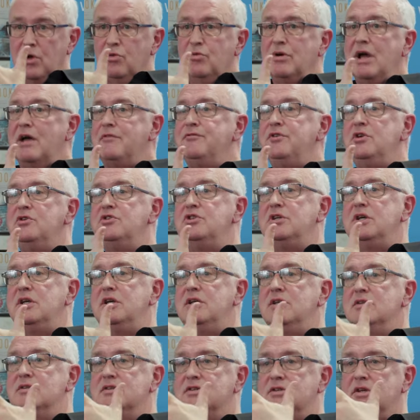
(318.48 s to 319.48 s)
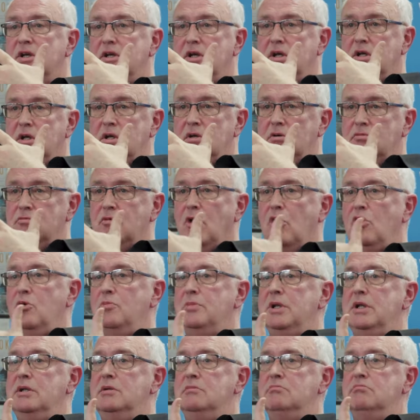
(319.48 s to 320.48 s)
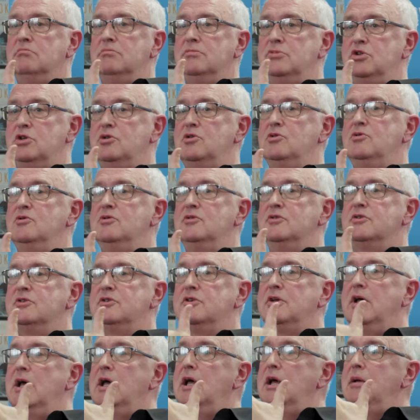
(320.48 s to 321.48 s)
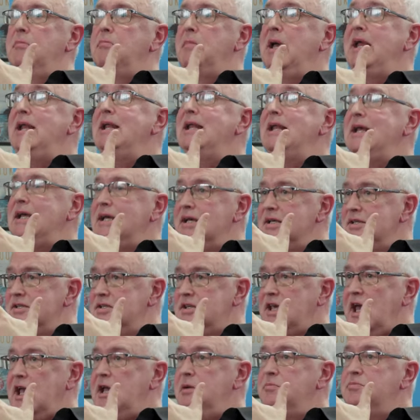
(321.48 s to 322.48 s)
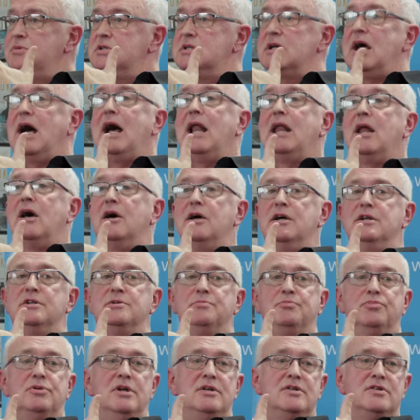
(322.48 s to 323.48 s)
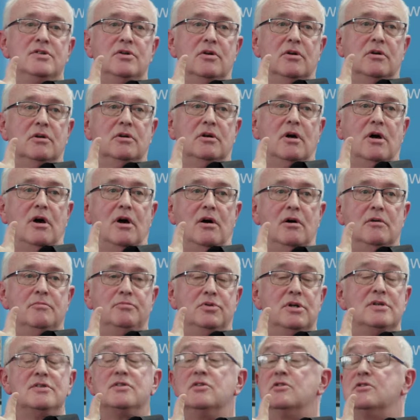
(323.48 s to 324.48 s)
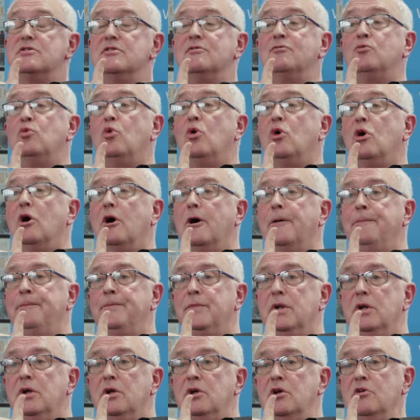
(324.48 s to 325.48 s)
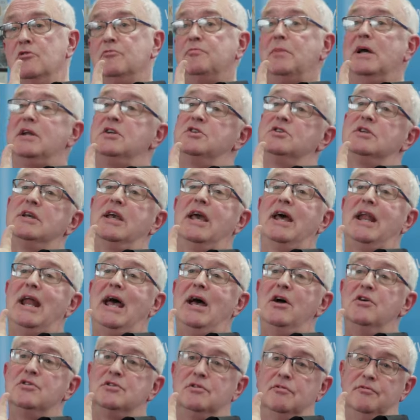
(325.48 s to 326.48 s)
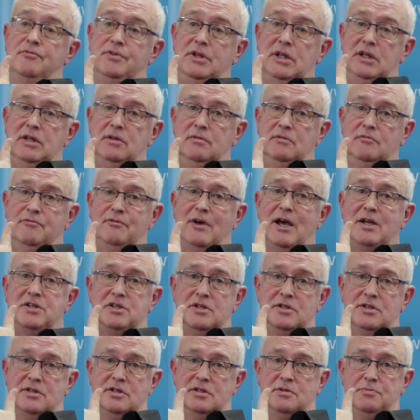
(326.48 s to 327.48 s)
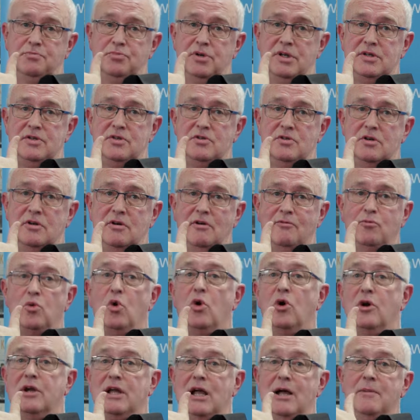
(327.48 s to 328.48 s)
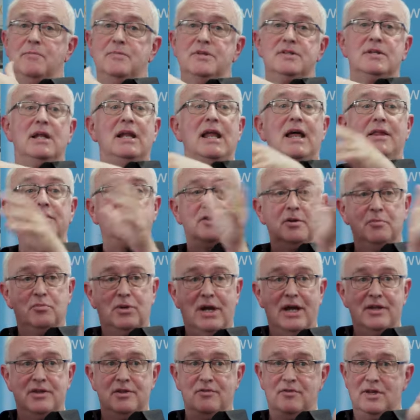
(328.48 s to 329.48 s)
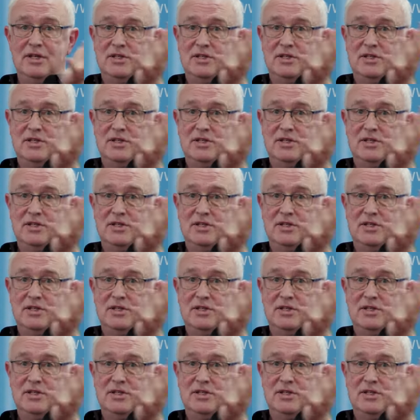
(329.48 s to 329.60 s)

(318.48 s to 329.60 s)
refugees, Roman Jews, mainly escaped Allied prisoner, uh, prisoners of war who've managed to get out of the fascist prisoner of war camps, the length and breadth of